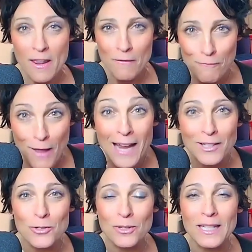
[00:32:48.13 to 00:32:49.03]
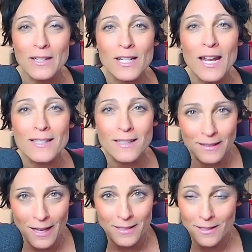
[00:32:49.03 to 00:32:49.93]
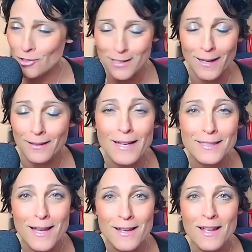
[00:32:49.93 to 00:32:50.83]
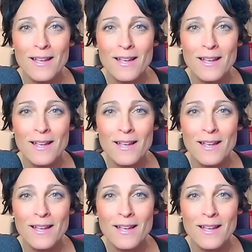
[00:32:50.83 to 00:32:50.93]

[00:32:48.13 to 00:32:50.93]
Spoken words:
In fact, you can even ask Alexa. Just say, Alexa,